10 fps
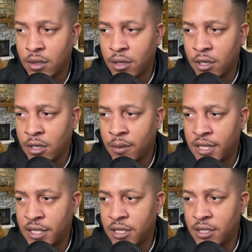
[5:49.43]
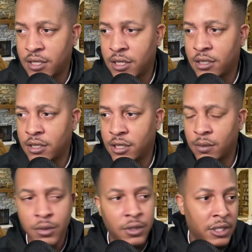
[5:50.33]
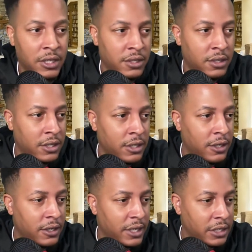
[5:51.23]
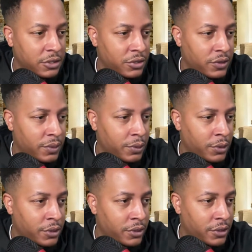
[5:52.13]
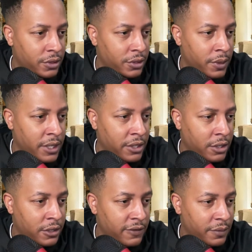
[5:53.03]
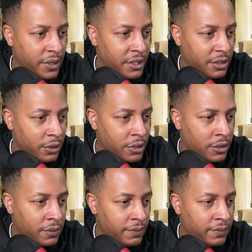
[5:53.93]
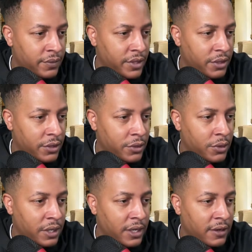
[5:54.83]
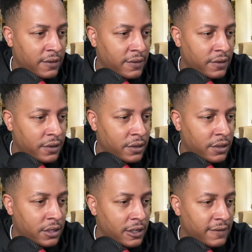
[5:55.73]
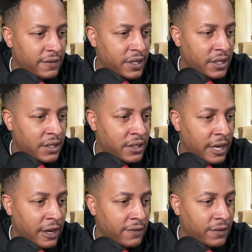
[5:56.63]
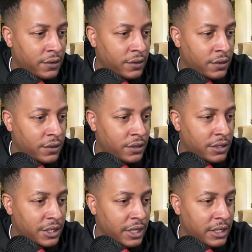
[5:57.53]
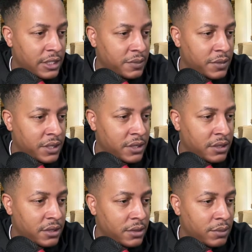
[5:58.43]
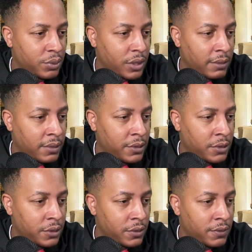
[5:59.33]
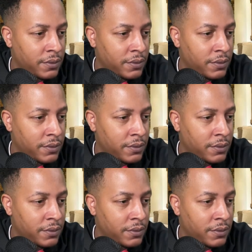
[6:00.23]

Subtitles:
as a consensus number, at least. Injury report, nobody on there for Minnesota. You do have Levine doubtful, Jalen Smith probable,